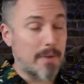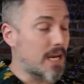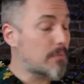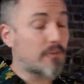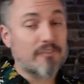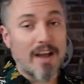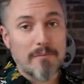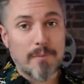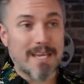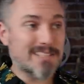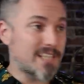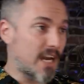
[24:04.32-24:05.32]
And my number five
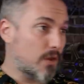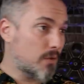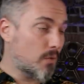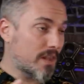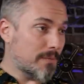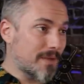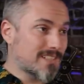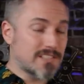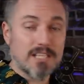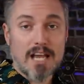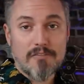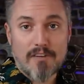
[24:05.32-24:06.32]
pick is not only one of the best
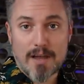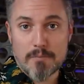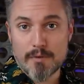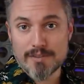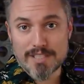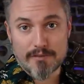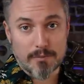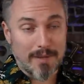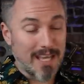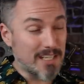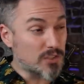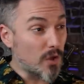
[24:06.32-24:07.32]
sci-fi movies ever
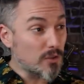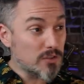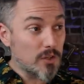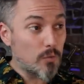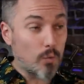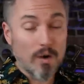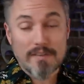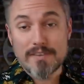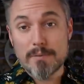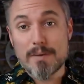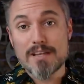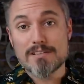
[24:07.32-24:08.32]
made, it's also one of
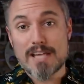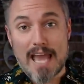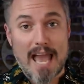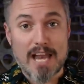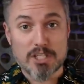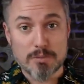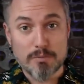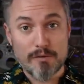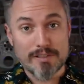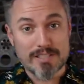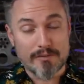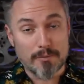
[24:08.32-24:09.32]
the best action
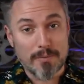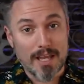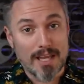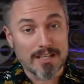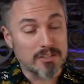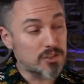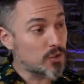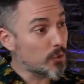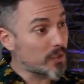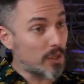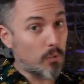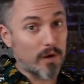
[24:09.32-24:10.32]
movies ever made, and
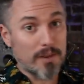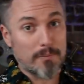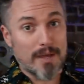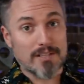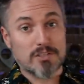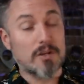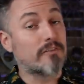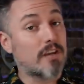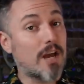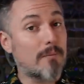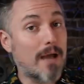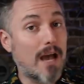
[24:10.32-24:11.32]
certainly one of the best to have
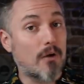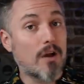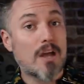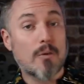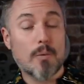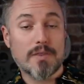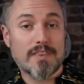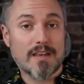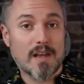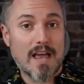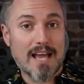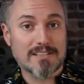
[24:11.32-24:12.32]
come out within
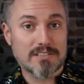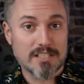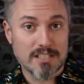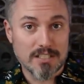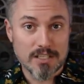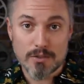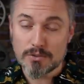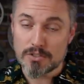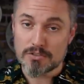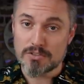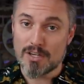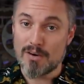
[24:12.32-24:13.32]
the last ten years
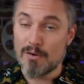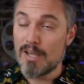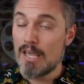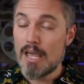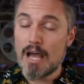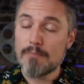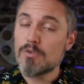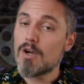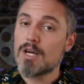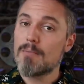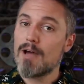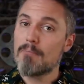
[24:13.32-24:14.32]
or so. I'm
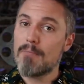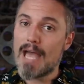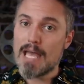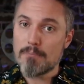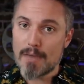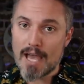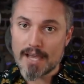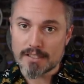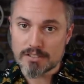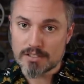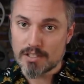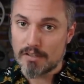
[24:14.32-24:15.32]
talking about Mad
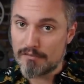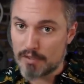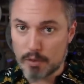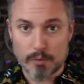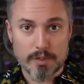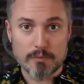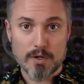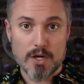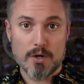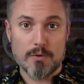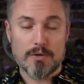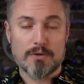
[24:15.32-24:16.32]
Max Fury Road.